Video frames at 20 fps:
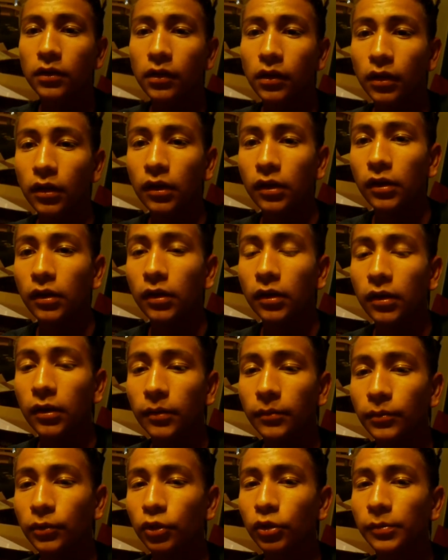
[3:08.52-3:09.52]

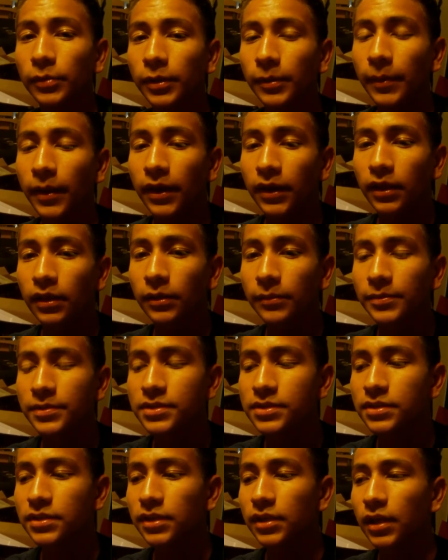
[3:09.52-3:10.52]
A little bit about it, let
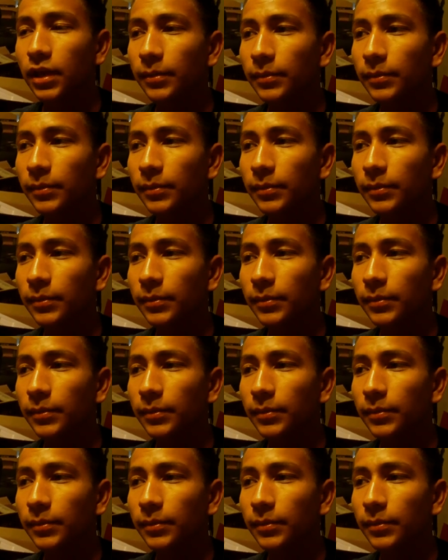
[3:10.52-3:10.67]
me see.